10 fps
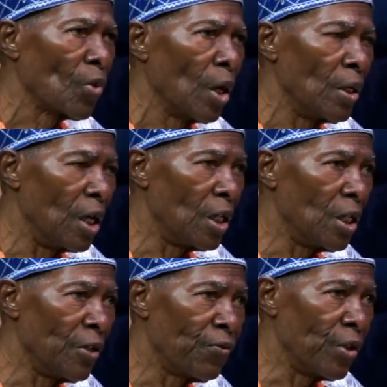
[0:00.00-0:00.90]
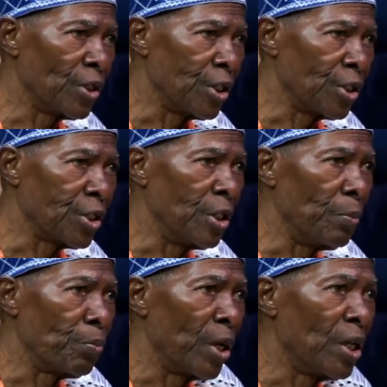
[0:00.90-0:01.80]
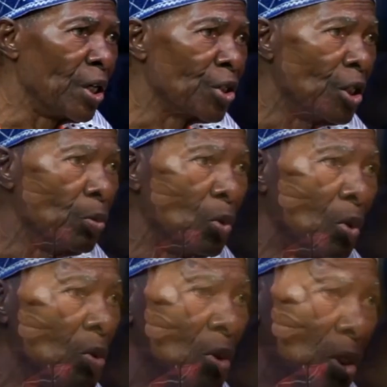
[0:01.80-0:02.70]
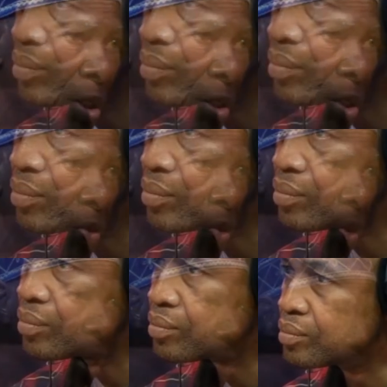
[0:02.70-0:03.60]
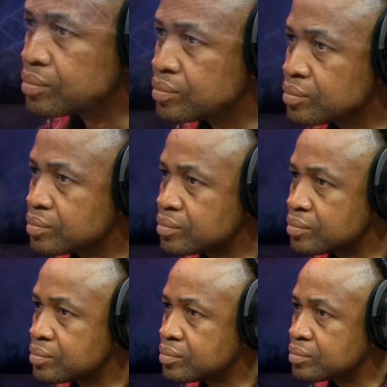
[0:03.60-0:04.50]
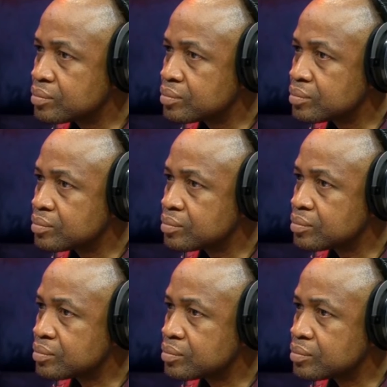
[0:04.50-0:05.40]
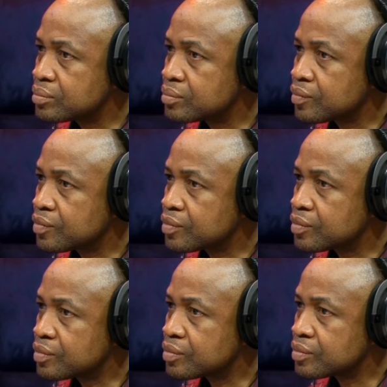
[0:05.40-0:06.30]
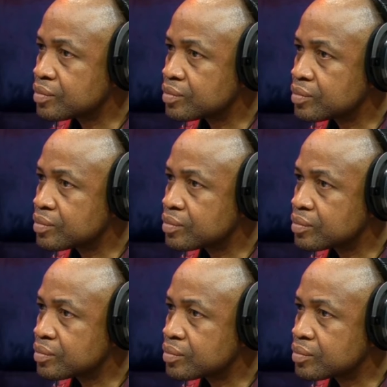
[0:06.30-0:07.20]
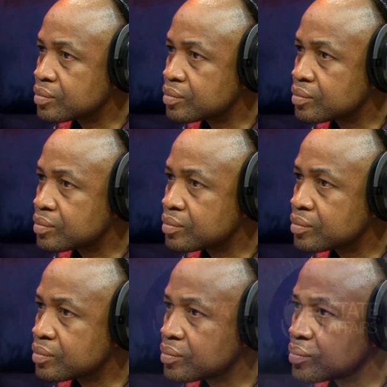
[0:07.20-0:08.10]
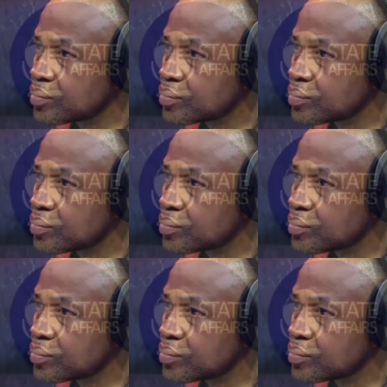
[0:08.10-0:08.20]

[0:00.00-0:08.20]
Then if it is impenetrable, you cannot do him anything. But if it is not, there's nothing you